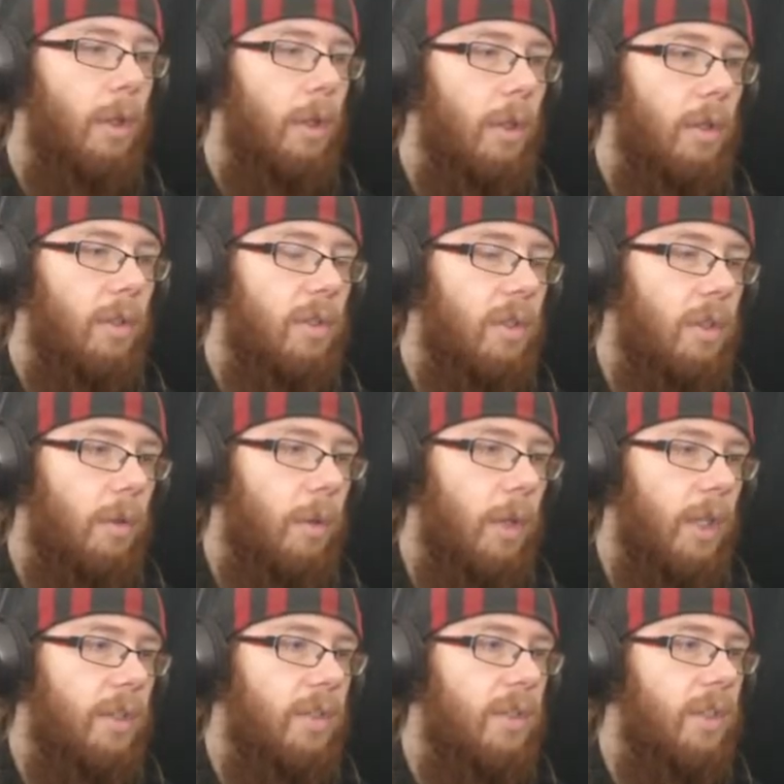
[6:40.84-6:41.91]
So
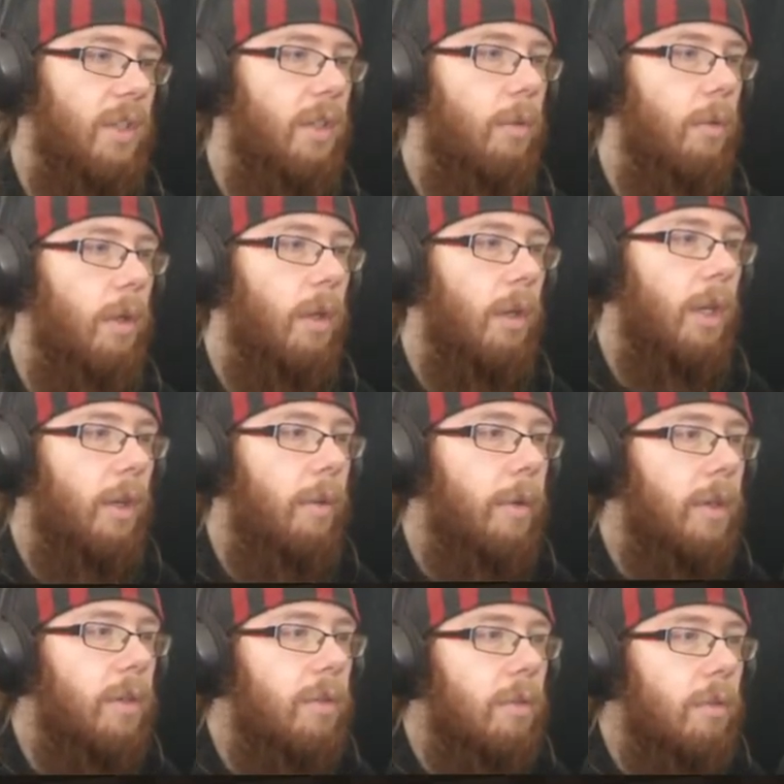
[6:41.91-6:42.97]
let's see, what can we
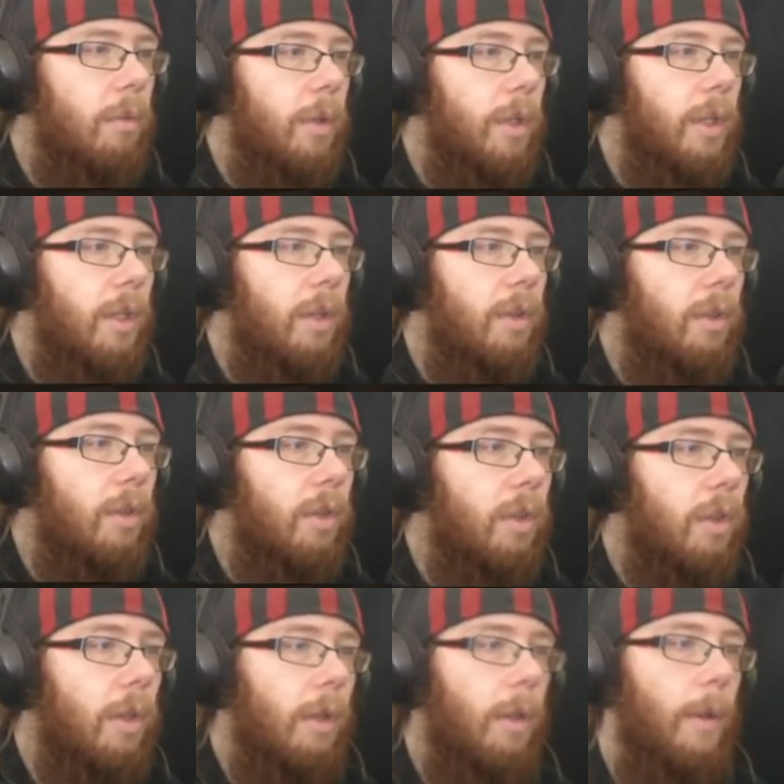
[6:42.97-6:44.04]
do with...
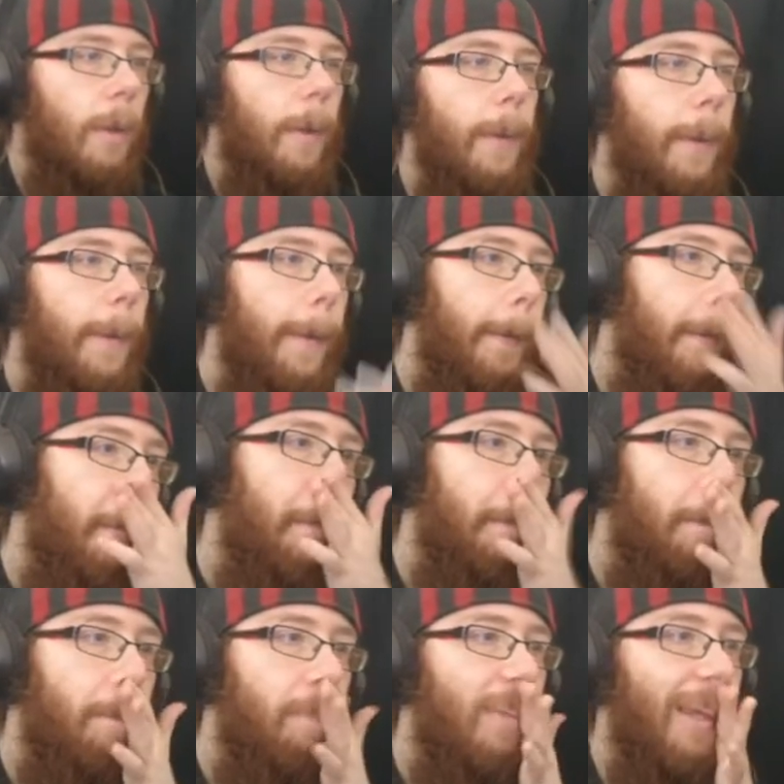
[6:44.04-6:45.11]

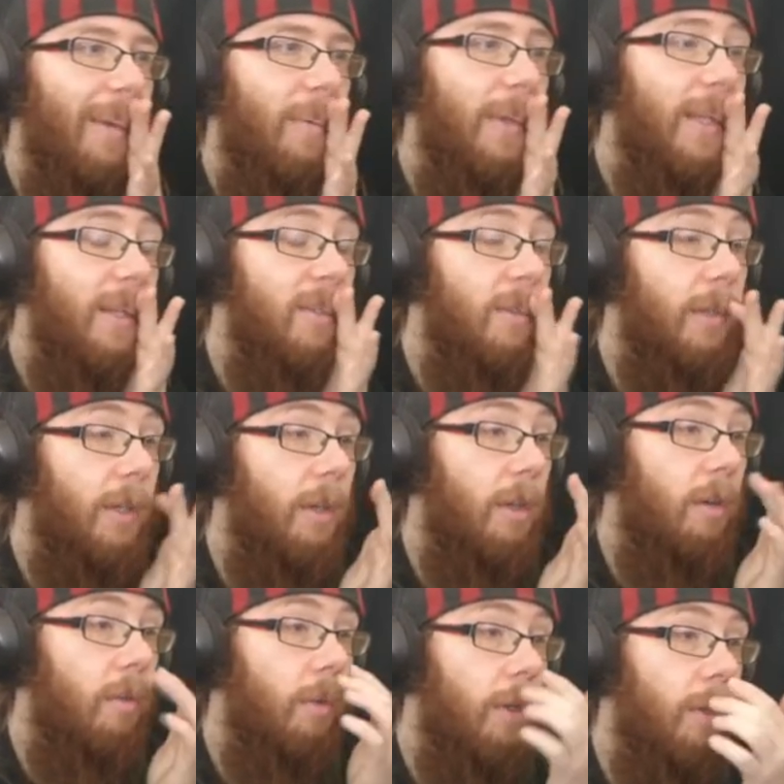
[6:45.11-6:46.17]
Yeah, we can do a
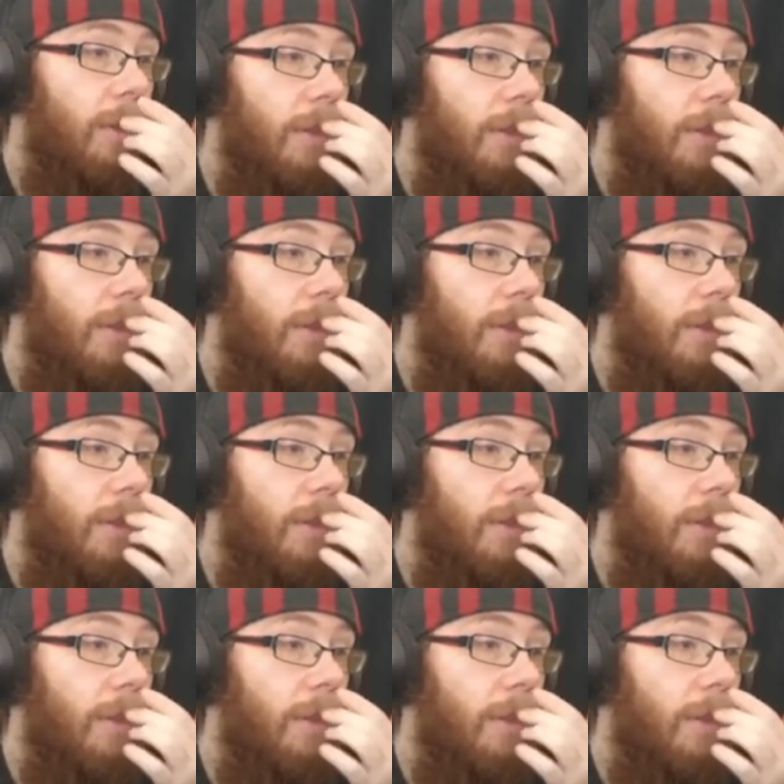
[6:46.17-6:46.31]
lot with